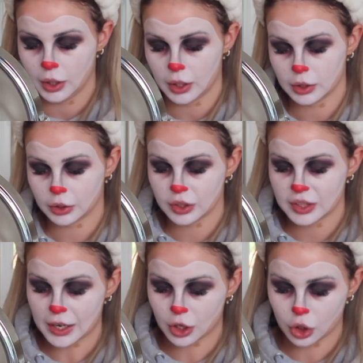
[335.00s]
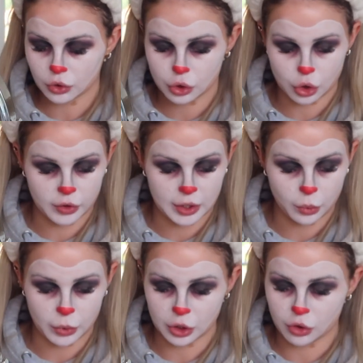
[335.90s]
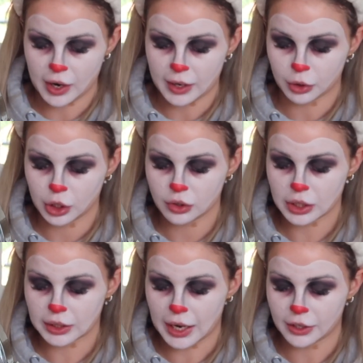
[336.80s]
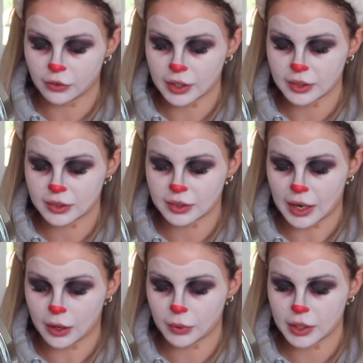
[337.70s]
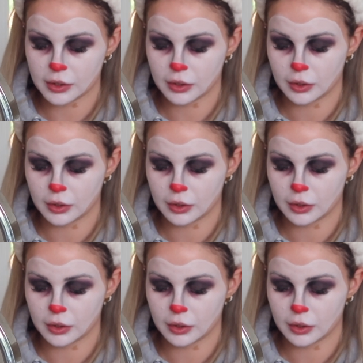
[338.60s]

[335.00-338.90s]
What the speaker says: And then I'm going to start contouring with a grey. I'm going to use a light grey to start with.